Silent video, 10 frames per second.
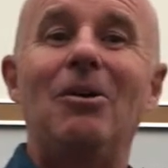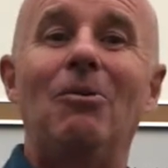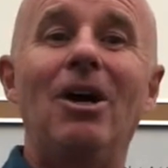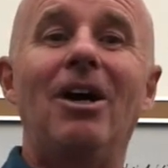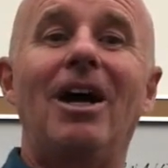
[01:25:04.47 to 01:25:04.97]

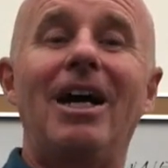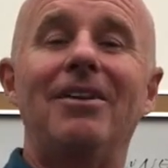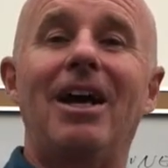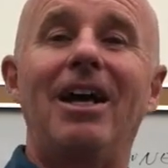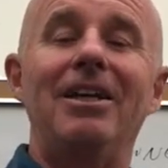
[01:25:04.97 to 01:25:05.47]
Well,
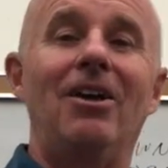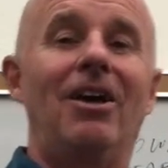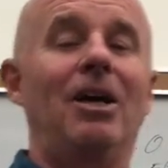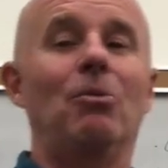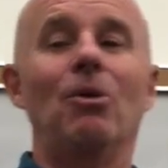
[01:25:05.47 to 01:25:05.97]

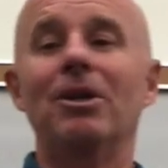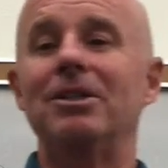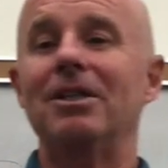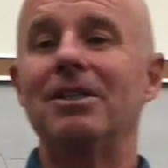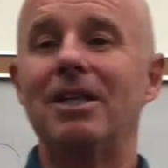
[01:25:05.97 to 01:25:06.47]
it worked
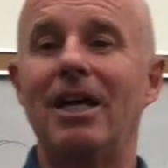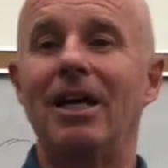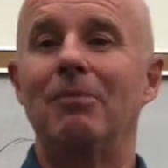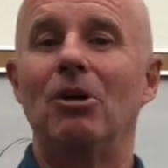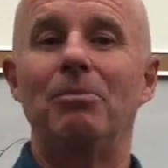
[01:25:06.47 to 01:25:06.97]
the other day.
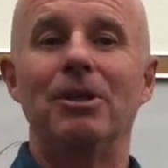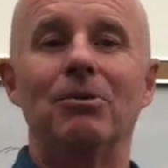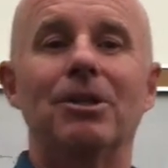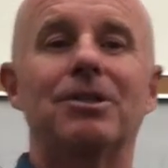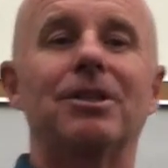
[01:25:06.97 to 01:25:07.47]
I'm hoping it
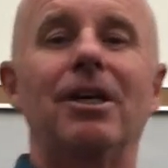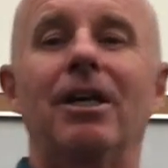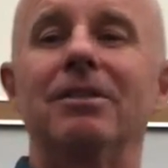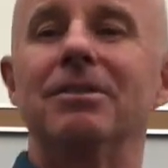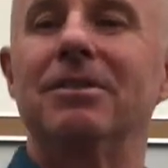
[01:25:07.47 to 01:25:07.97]
works again. I